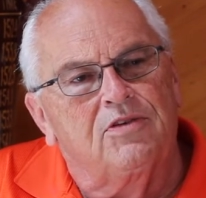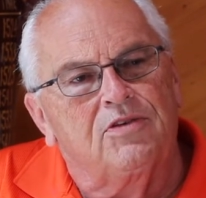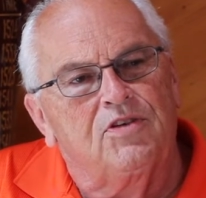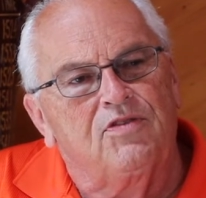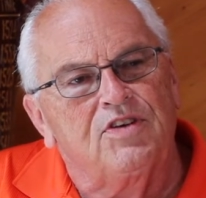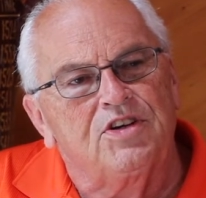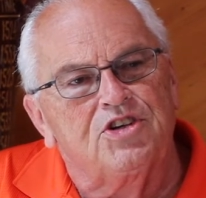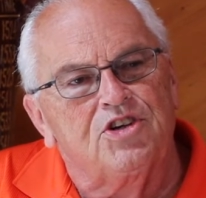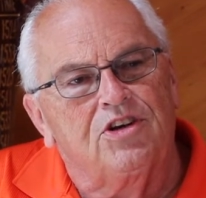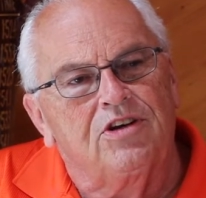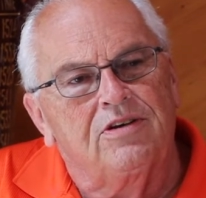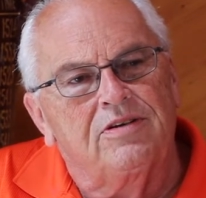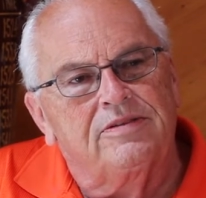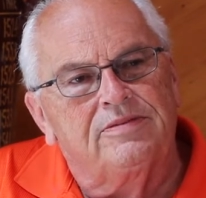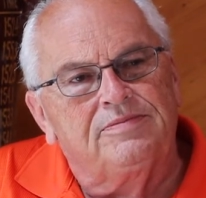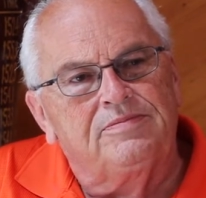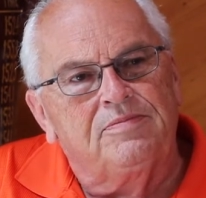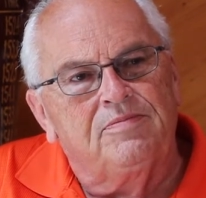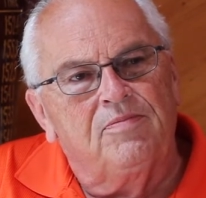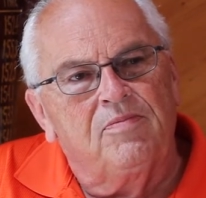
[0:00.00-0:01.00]
division,
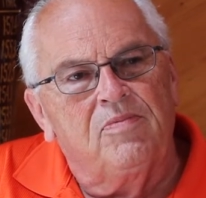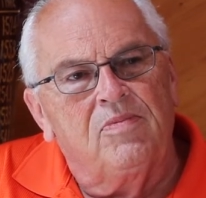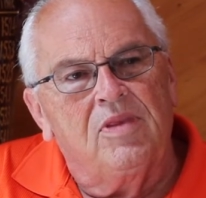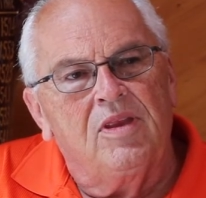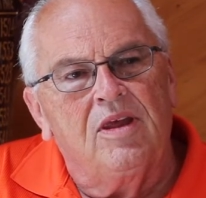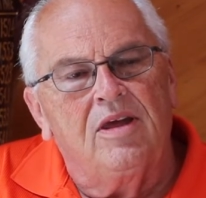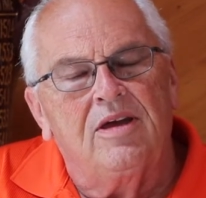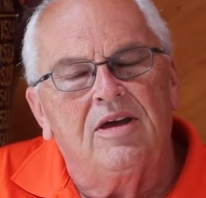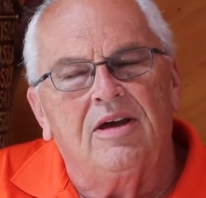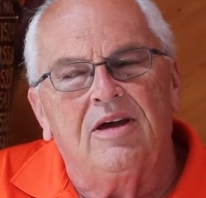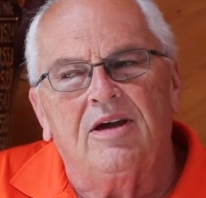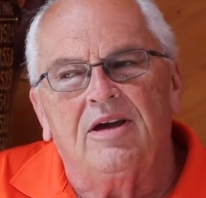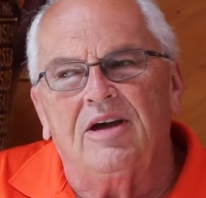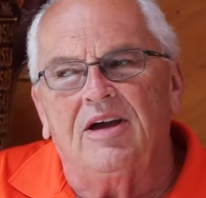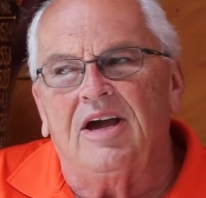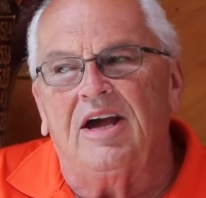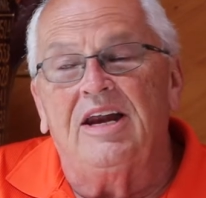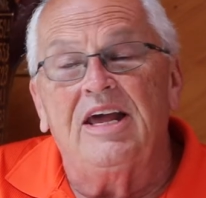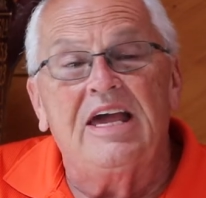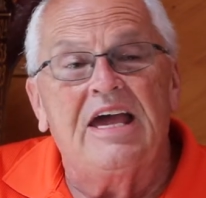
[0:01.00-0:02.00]

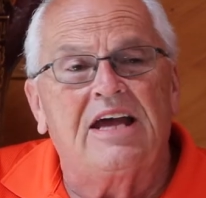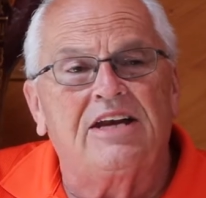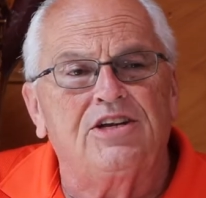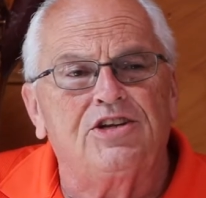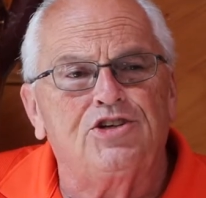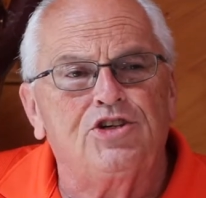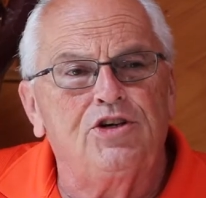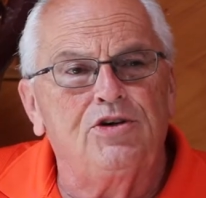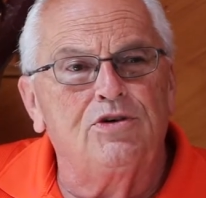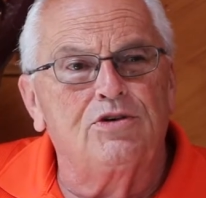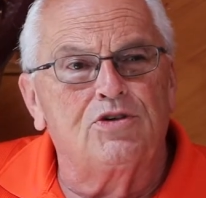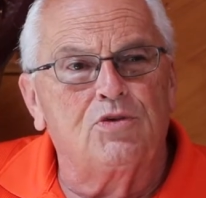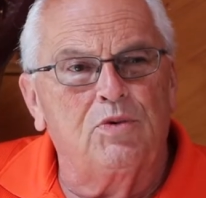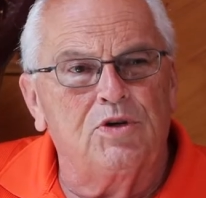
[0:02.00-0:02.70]
and he had to choose